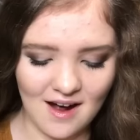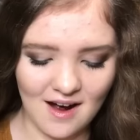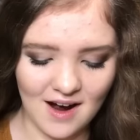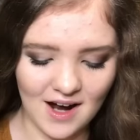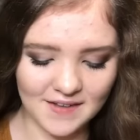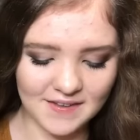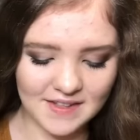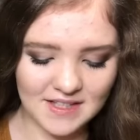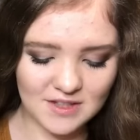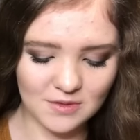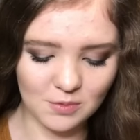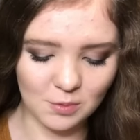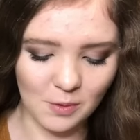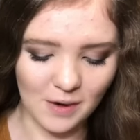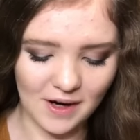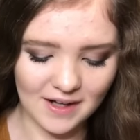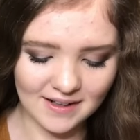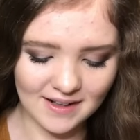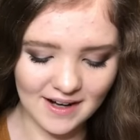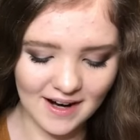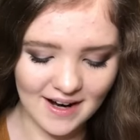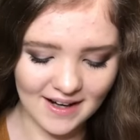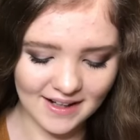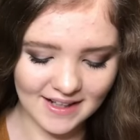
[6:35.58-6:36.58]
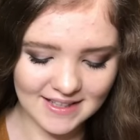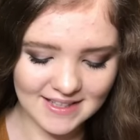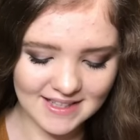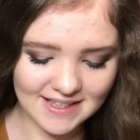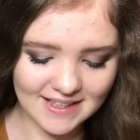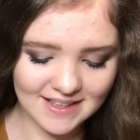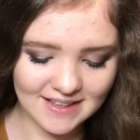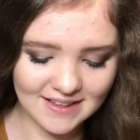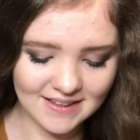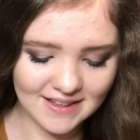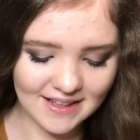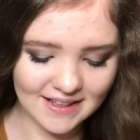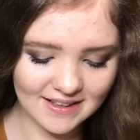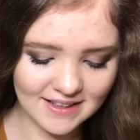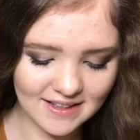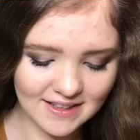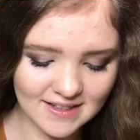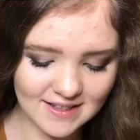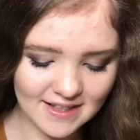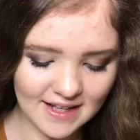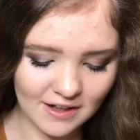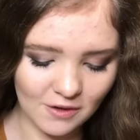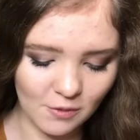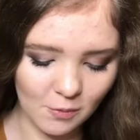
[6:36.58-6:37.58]
On this one cockatiel, it
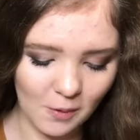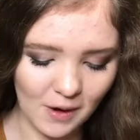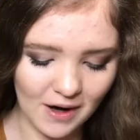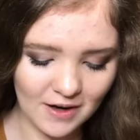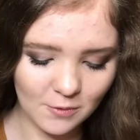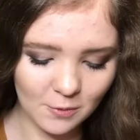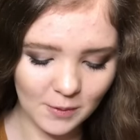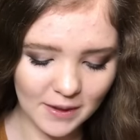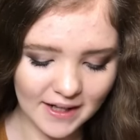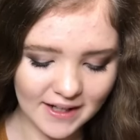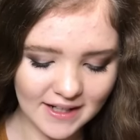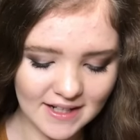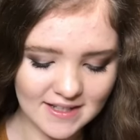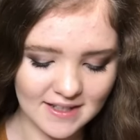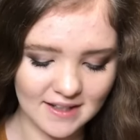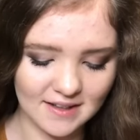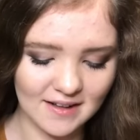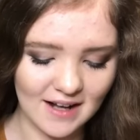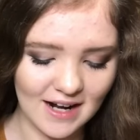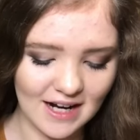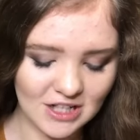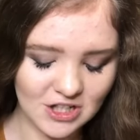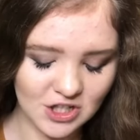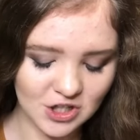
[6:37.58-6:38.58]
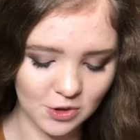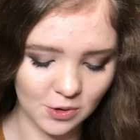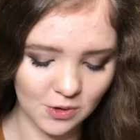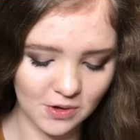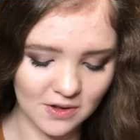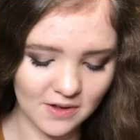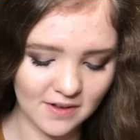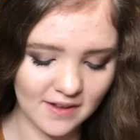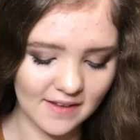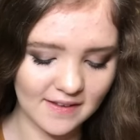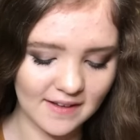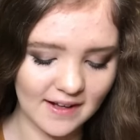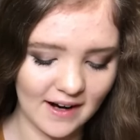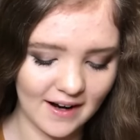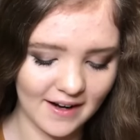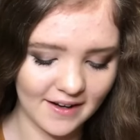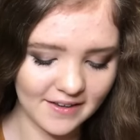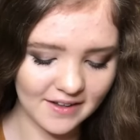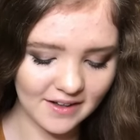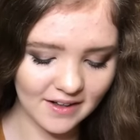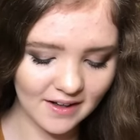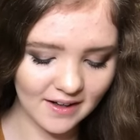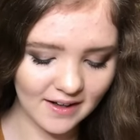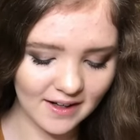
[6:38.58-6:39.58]
looks like one wing is a lot shorter than the
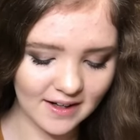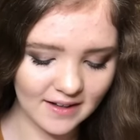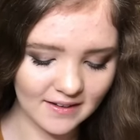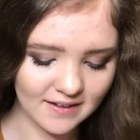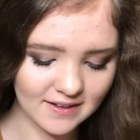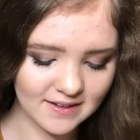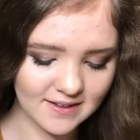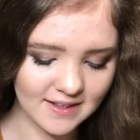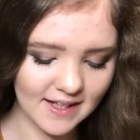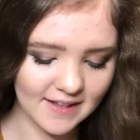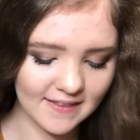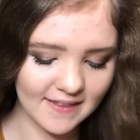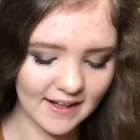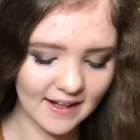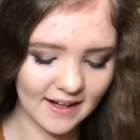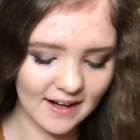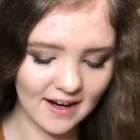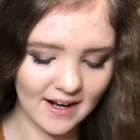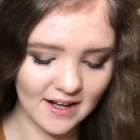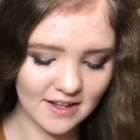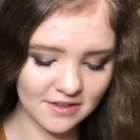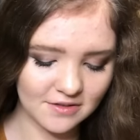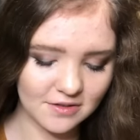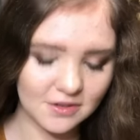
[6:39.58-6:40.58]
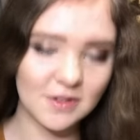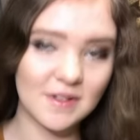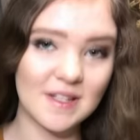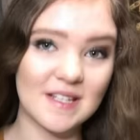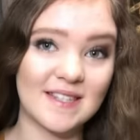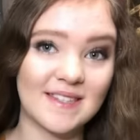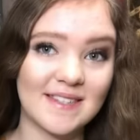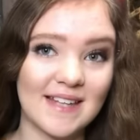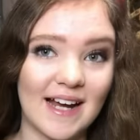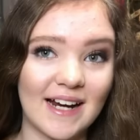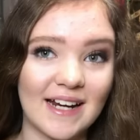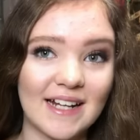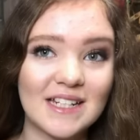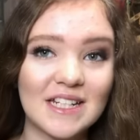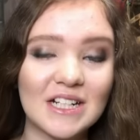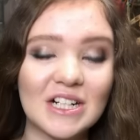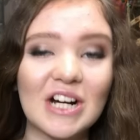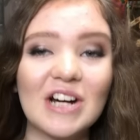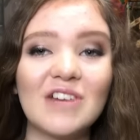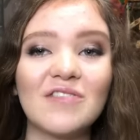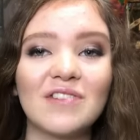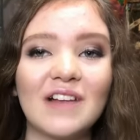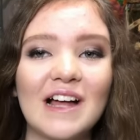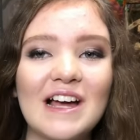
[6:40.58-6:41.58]
other, and it looks like they cut through the
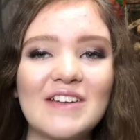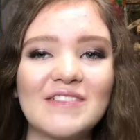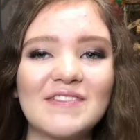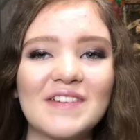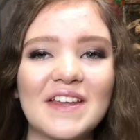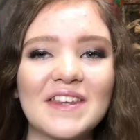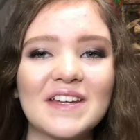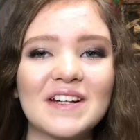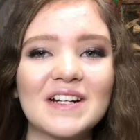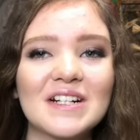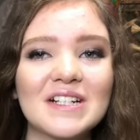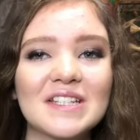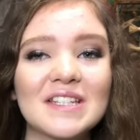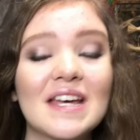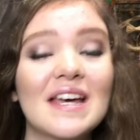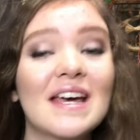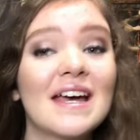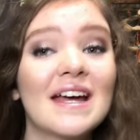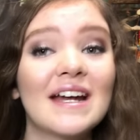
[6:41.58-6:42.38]
secondary flight feathers.